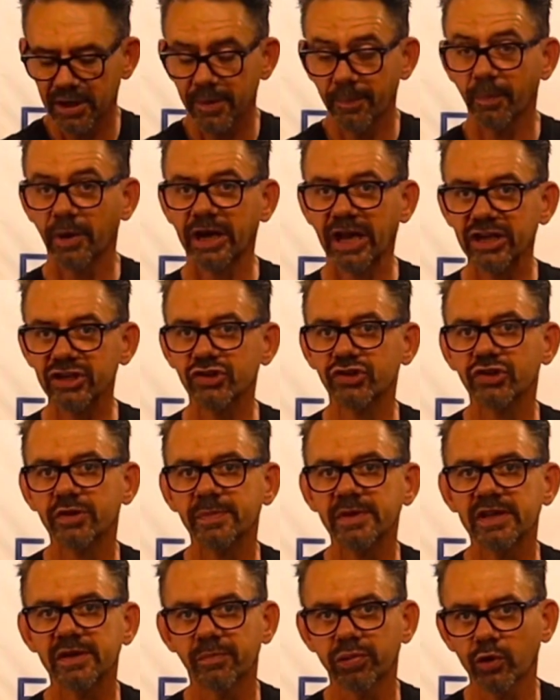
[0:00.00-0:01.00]
I used to
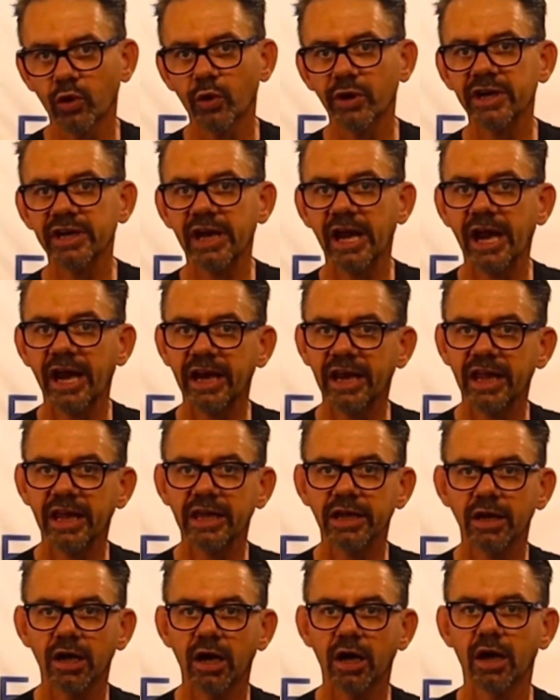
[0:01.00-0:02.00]
be employed at
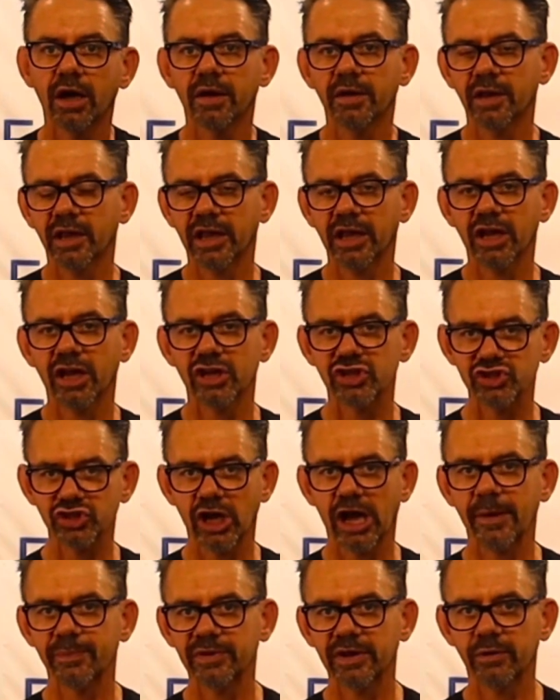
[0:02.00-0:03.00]
a
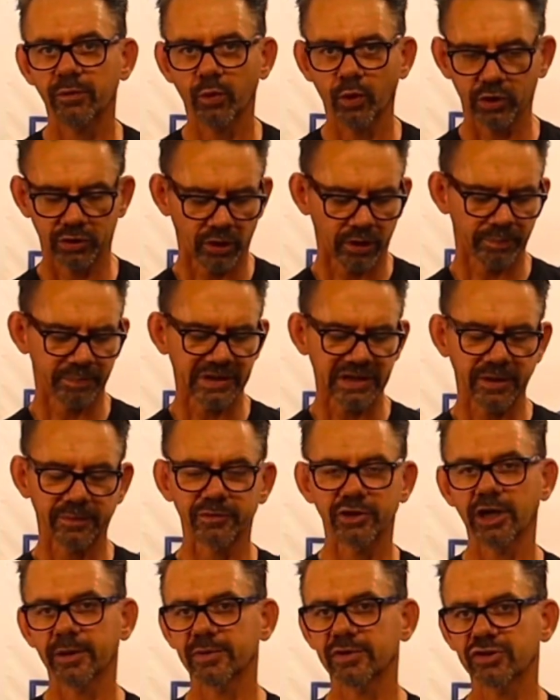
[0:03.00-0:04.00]
shop that worked on
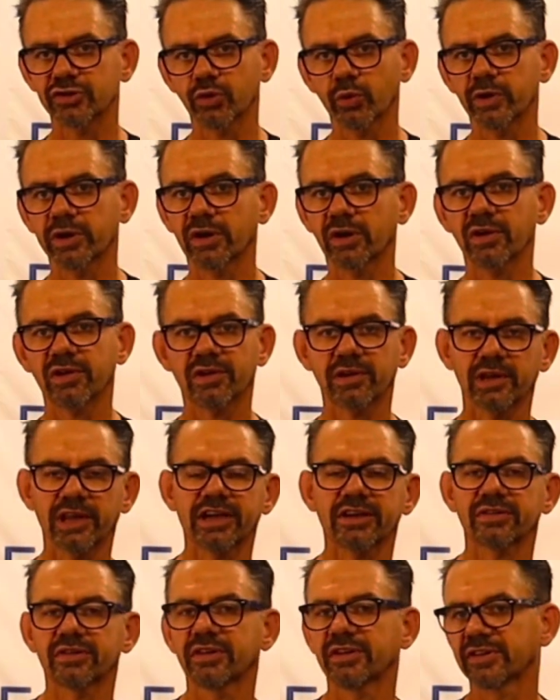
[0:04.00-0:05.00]
BMWs, Toyotas,
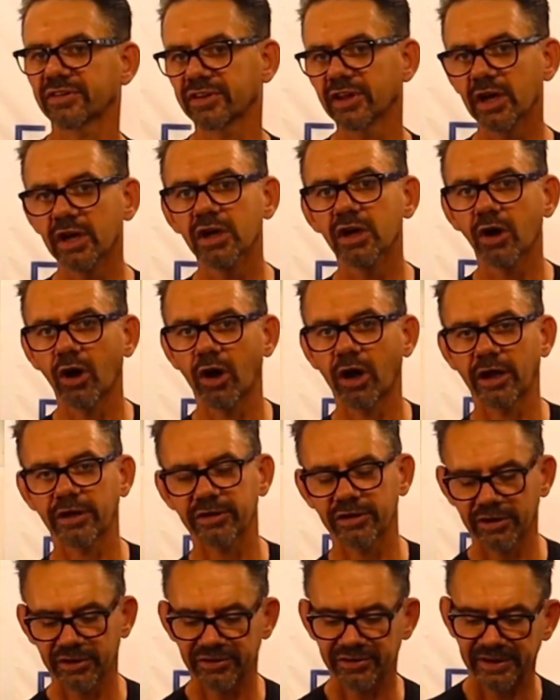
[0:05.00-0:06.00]
Lexus,
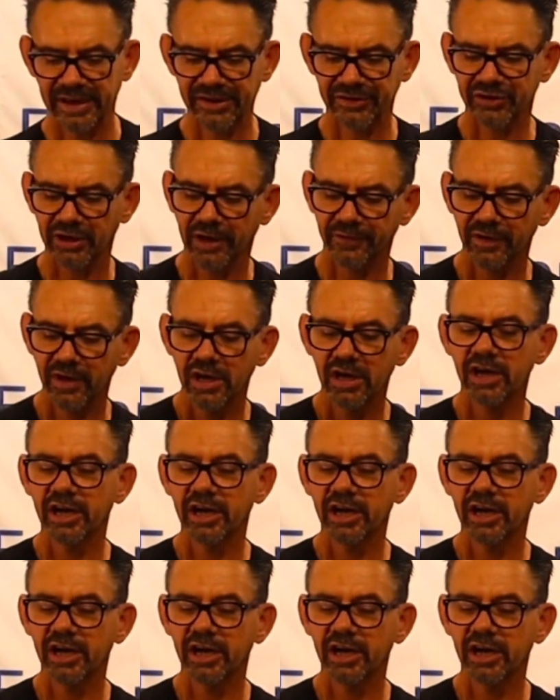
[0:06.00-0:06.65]
Hondas, and that stuff.